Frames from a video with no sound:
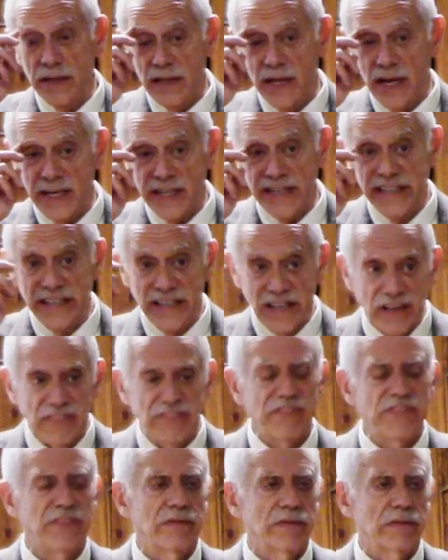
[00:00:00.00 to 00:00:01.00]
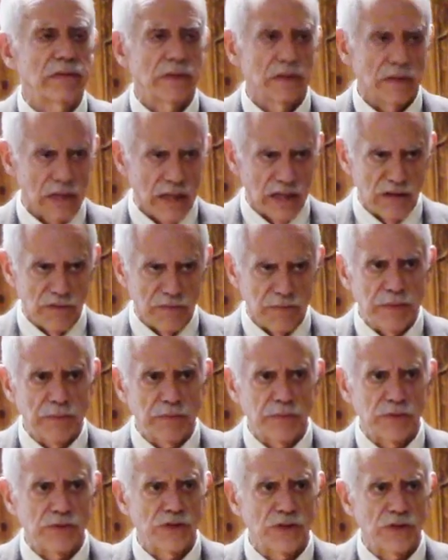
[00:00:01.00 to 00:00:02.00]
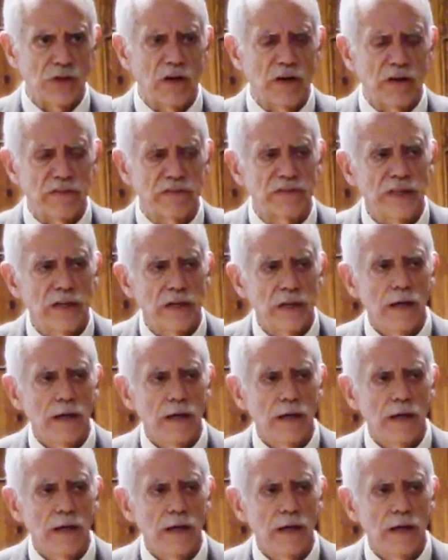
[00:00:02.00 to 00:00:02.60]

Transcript: Not enough. A lot of people starved.